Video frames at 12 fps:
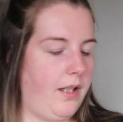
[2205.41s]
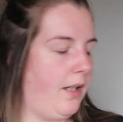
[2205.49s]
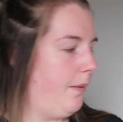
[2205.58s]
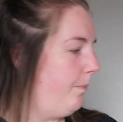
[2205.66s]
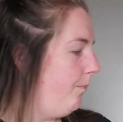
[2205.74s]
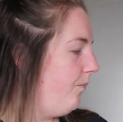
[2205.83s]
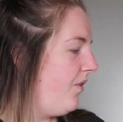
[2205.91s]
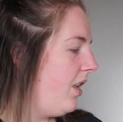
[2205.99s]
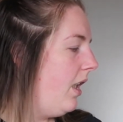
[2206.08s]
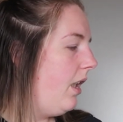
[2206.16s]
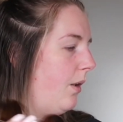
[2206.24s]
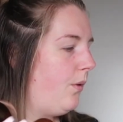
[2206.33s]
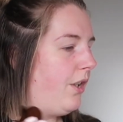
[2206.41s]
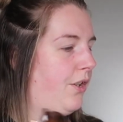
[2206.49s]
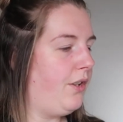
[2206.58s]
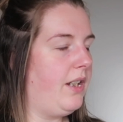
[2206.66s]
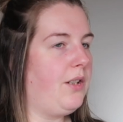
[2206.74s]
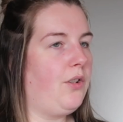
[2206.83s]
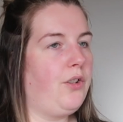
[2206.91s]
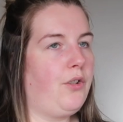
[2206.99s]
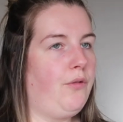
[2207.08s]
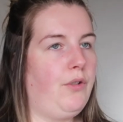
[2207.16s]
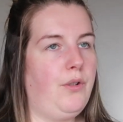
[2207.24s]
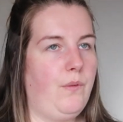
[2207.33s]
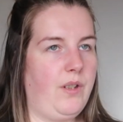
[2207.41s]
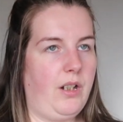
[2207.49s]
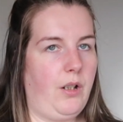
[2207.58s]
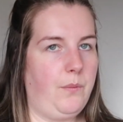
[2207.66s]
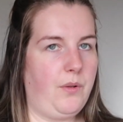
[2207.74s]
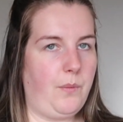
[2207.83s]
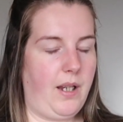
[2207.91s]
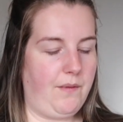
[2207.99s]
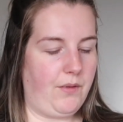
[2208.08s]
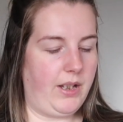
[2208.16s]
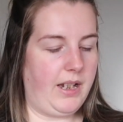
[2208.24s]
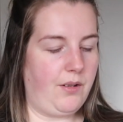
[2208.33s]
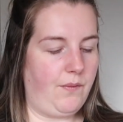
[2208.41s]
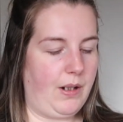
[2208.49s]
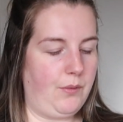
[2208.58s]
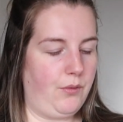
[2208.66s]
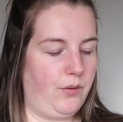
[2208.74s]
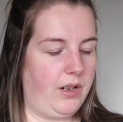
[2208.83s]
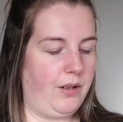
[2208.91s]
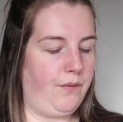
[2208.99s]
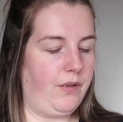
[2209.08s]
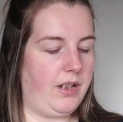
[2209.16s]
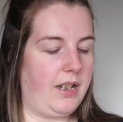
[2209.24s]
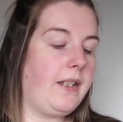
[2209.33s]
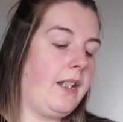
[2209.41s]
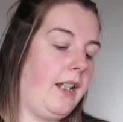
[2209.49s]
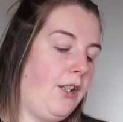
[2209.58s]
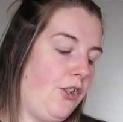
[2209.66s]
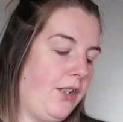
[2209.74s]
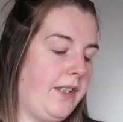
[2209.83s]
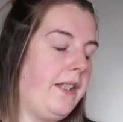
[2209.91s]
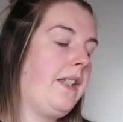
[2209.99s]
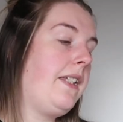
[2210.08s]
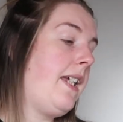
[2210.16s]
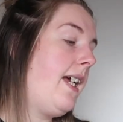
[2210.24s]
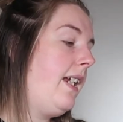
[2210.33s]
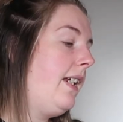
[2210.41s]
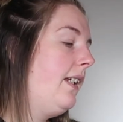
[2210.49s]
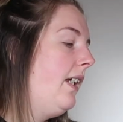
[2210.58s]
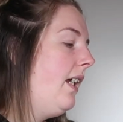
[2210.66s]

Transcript: I took these on the cruise and I was wearing these around all the different destinations in the day.